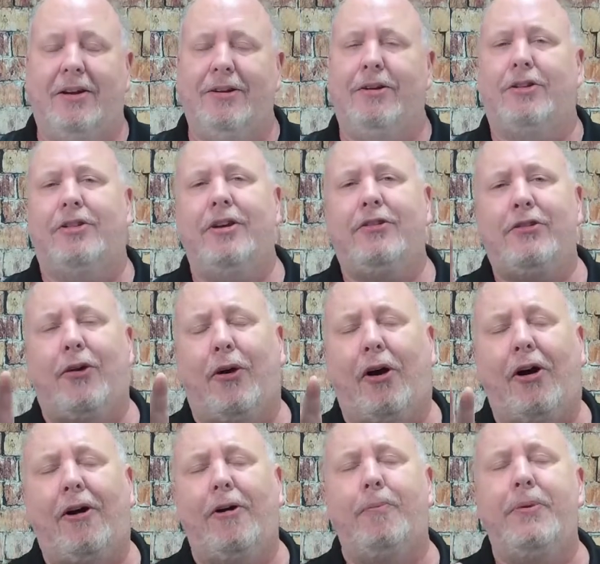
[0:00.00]
Look, this will
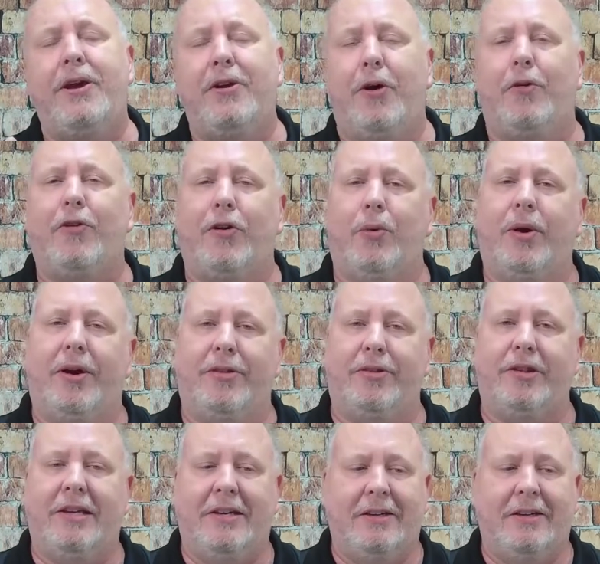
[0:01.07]
all be over with